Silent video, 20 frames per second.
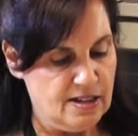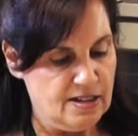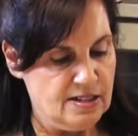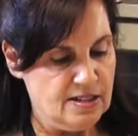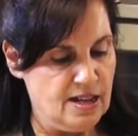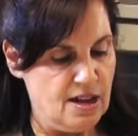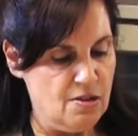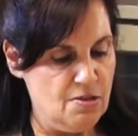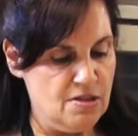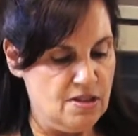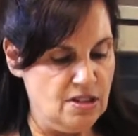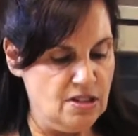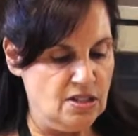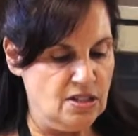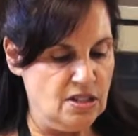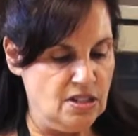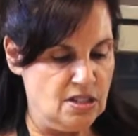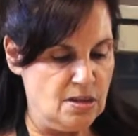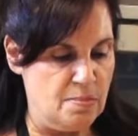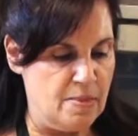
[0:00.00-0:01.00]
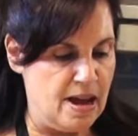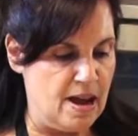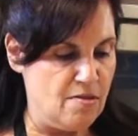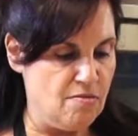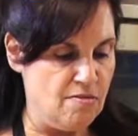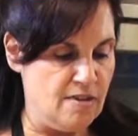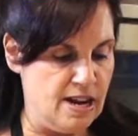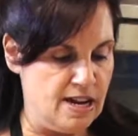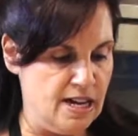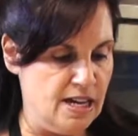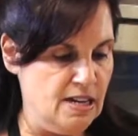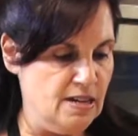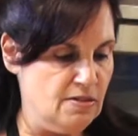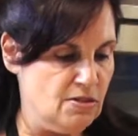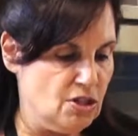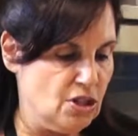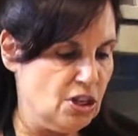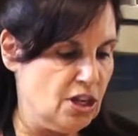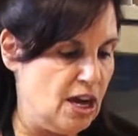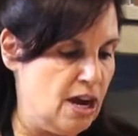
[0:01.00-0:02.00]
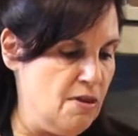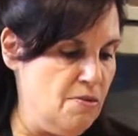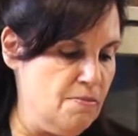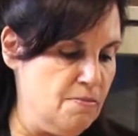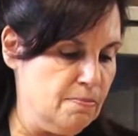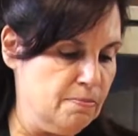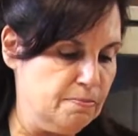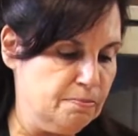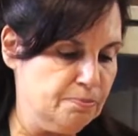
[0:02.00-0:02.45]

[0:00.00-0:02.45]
So this is about ready to go.